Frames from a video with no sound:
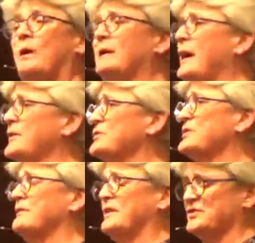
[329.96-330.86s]
while others
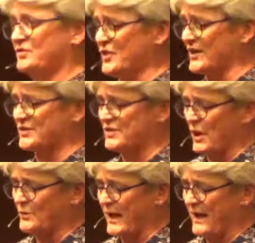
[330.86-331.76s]
of us just
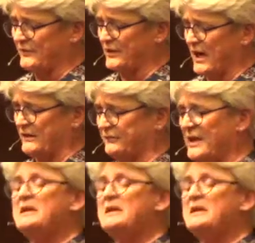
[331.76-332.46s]
don't have enough.